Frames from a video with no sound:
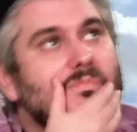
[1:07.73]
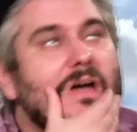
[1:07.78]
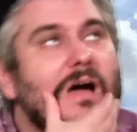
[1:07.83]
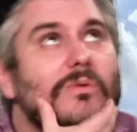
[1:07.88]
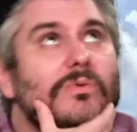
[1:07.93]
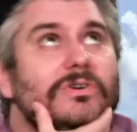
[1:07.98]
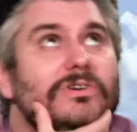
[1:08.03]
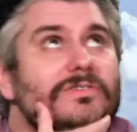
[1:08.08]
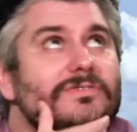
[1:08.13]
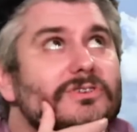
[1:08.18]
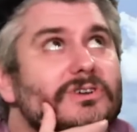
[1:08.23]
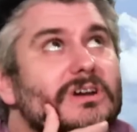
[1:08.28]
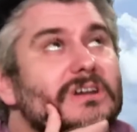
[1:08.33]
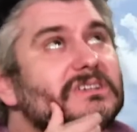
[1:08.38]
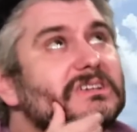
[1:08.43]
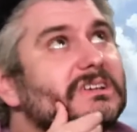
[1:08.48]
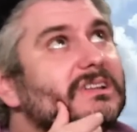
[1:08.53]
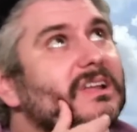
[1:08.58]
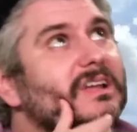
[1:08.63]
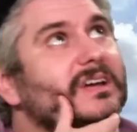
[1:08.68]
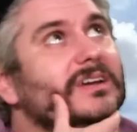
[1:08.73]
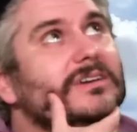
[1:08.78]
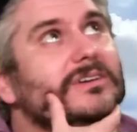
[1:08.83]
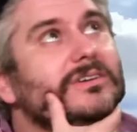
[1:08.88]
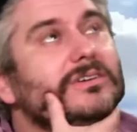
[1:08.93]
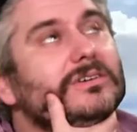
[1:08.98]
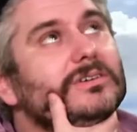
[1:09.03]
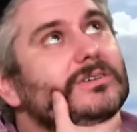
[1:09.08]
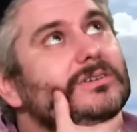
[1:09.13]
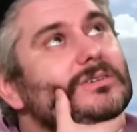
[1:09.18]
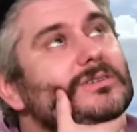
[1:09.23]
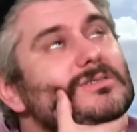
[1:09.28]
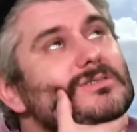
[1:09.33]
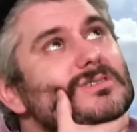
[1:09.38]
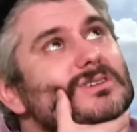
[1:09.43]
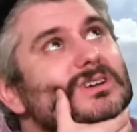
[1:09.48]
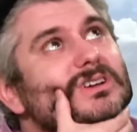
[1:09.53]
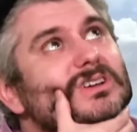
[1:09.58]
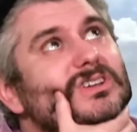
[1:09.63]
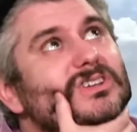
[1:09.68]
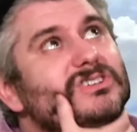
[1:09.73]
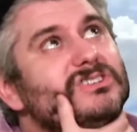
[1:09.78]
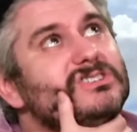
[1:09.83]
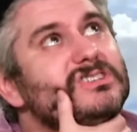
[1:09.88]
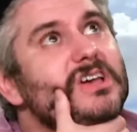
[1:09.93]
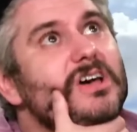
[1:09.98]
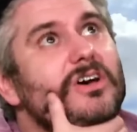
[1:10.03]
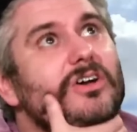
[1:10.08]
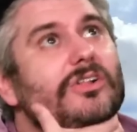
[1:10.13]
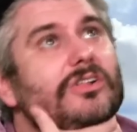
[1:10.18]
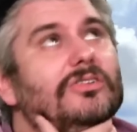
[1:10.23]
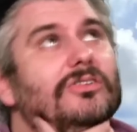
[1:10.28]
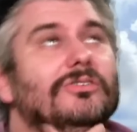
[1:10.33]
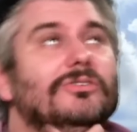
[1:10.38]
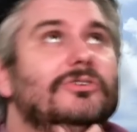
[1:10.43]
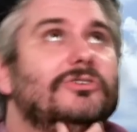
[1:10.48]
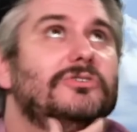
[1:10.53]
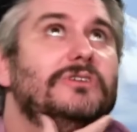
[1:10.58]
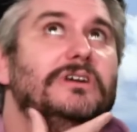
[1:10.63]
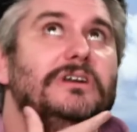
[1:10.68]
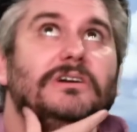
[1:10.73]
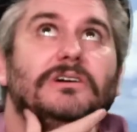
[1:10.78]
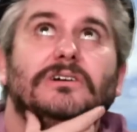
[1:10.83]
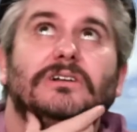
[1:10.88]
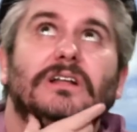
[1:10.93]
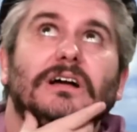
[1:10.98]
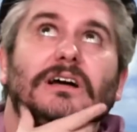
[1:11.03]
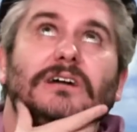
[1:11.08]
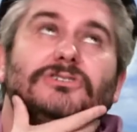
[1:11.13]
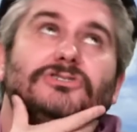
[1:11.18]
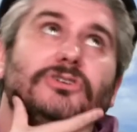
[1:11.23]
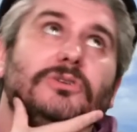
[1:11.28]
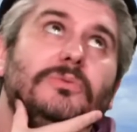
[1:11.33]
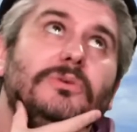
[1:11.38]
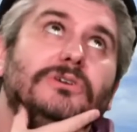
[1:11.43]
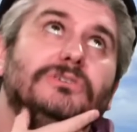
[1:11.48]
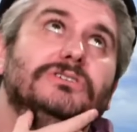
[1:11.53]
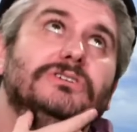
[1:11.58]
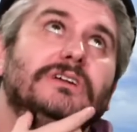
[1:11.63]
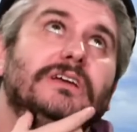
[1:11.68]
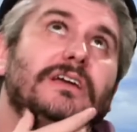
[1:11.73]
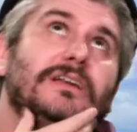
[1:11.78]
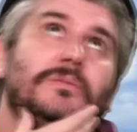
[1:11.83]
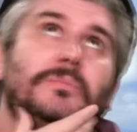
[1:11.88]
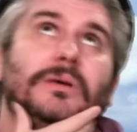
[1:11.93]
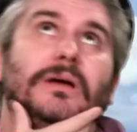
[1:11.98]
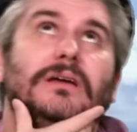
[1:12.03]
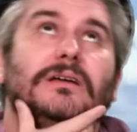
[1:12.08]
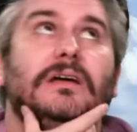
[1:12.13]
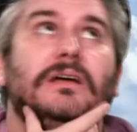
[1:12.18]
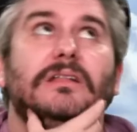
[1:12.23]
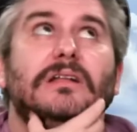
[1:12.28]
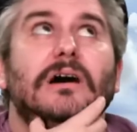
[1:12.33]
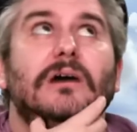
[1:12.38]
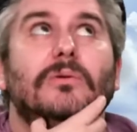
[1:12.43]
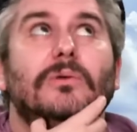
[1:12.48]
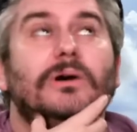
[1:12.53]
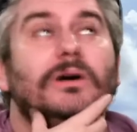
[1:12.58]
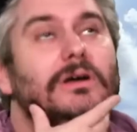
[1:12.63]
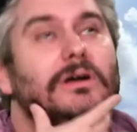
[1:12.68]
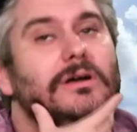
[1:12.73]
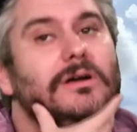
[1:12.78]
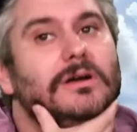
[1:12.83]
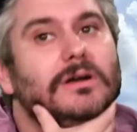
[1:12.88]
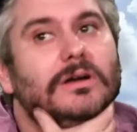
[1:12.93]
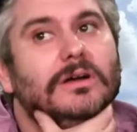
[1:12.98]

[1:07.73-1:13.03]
I wonder if you guys can, like, sell Creator Clash almost and get a payday that way.